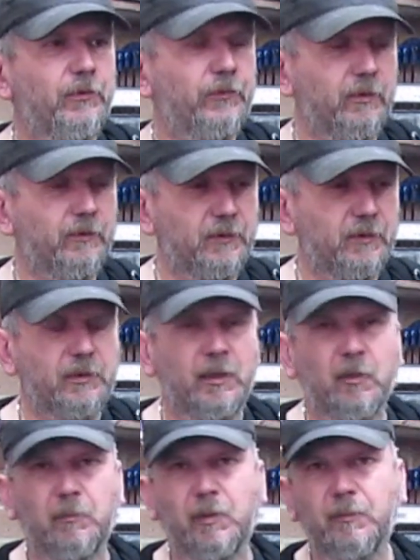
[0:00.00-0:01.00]
So if you can
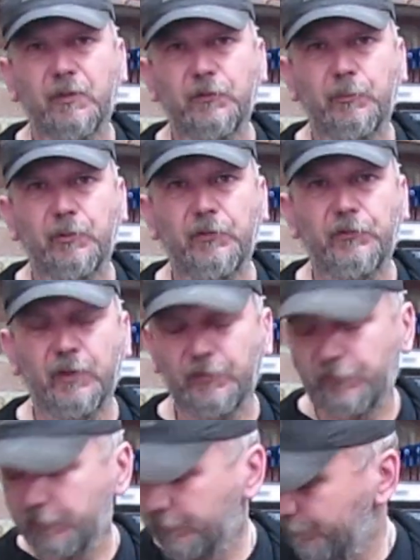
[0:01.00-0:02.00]
help, I'm much appreciated.